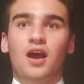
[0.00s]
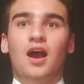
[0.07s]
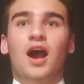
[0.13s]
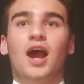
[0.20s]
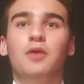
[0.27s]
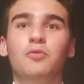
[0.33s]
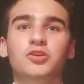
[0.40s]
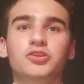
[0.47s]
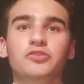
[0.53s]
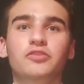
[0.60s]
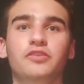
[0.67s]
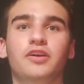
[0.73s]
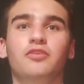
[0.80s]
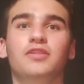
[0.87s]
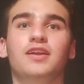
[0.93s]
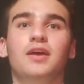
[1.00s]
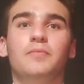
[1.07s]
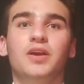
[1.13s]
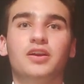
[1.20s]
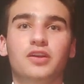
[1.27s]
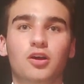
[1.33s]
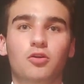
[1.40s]
I want you to know that I'm
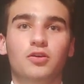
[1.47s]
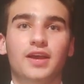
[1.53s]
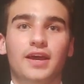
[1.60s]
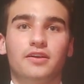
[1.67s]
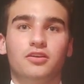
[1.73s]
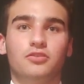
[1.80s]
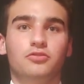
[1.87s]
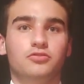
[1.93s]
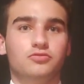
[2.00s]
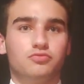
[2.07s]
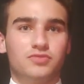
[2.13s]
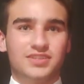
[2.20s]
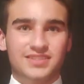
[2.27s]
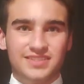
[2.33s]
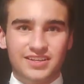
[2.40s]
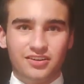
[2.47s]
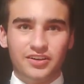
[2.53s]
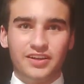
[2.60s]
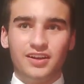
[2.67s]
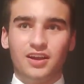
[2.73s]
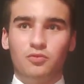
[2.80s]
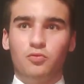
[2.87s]
a go-getter who's
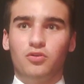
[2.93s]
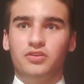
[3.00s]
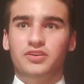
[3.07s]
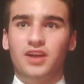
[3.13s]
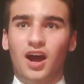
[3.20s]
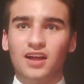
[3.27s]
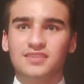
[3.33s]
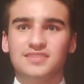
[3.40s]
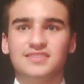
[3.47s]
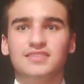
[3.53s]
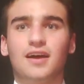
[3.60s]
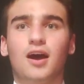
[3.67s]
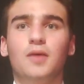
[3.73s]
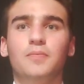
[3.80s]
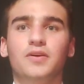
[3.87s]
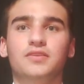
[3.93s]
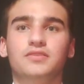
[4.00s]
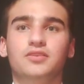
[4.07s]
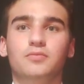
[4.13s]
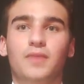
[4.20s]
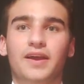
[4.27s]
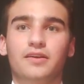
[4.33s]
resilient and will not stop
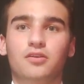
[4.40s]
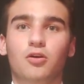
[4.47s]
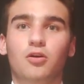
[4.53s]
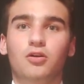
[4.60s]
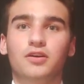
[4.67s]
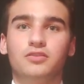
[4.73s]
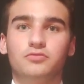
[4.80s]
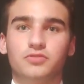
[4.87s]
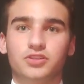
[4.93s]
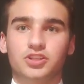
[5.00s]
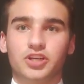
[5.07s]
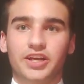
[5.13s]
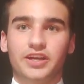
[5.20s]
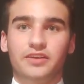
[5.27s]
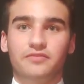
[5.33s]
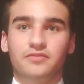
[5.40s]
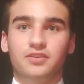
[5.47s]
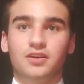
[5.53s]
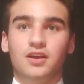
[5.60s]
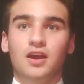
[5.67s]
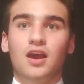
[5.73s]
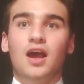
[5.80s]
until my goal is retrieved.
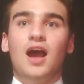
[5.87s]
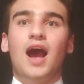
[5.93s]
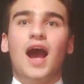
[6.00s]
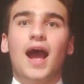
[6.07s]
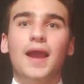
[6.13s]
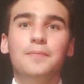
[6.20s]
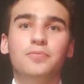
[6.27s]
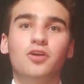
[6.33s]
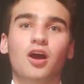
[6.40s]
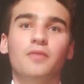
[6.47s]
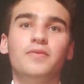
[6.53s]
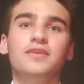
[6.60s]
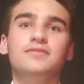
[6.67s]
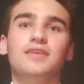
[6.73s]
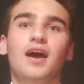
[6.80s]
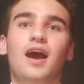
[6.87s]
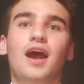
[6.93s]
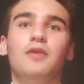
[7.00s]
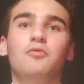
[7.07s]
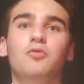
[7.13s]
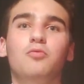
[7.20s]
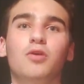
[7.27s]
I promise I
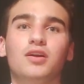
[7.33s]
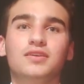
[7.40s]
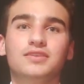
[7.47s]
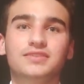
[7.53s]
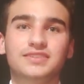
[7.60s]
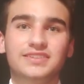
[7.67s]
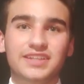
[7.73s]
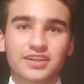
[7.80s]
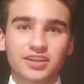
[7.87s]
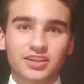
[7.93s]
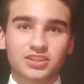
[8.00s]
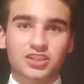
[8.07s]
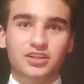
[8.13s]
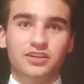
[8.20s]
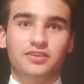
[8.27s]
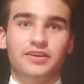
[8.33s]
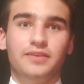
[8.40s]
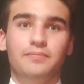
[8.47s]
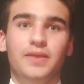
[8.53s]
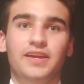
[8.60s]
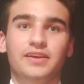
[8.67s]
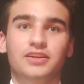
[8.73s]
will work diligently
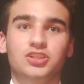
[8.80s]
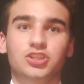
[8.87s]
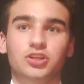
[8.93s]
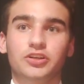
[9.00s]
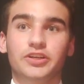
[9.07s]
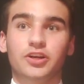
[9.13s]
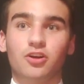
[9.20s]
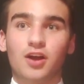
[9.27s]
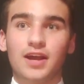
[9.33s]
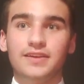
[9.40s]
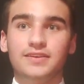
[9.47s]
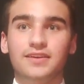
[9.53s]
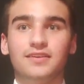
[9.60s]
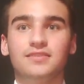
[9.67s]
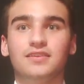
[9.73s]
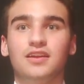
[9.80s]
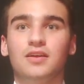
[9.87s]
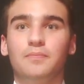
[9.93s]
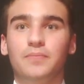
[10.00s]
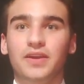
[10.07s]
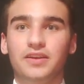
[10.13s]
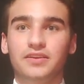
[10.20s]
making sure your ideas and
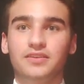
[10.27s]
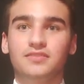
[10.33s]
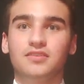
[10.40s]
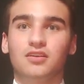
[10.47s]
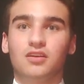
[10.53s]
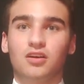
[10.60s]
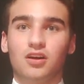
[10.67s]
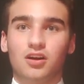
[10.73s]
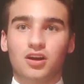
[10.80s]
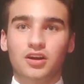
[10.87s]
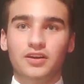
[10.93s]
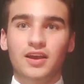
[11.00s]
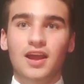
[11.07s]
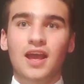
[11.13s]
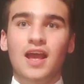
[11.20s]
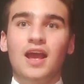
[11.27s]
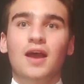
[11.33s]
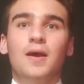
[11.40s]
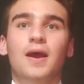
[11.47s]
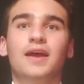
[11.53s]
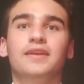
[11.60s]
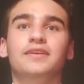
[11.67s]
opinions are heard
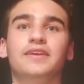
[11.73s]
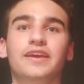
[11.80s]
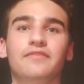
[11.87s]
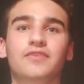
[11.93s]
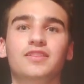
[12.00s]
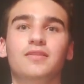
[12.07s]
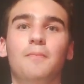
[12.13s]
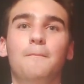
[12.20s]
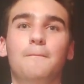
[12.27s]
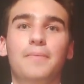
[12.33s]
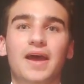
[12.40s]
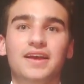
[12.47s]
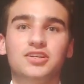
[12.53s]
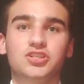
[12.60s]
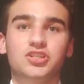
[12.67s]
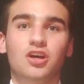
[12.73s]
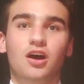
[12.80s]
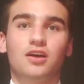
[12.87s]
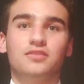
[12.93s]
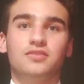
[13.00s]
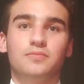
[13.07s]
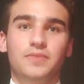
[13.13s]
and given the best
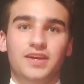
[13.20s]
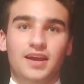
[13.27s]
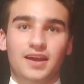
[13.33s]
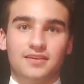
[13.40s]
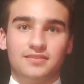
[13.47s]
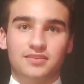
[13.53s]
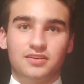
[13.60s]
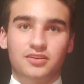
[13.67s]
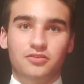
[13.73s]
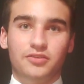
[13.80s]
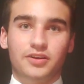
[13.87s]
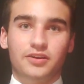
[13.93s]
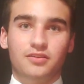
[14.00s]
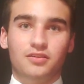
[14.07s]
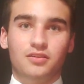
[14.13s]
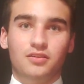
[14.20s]
shot to be executed.